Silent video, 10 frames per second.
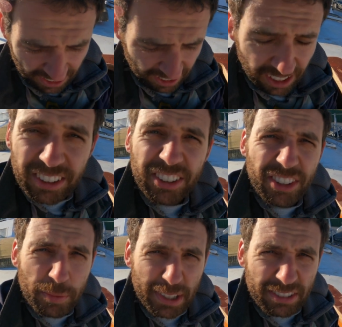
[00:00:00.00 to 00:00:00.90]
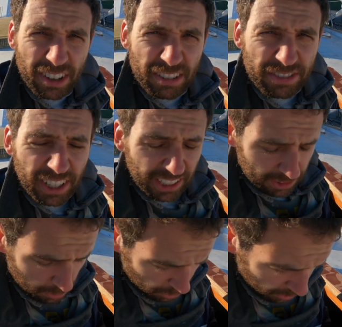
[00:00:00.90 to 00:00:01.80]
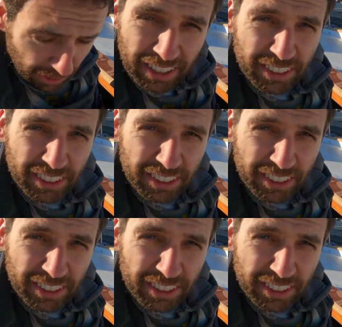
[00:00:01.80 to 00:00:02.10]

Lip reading: would reduce the amount of light coming in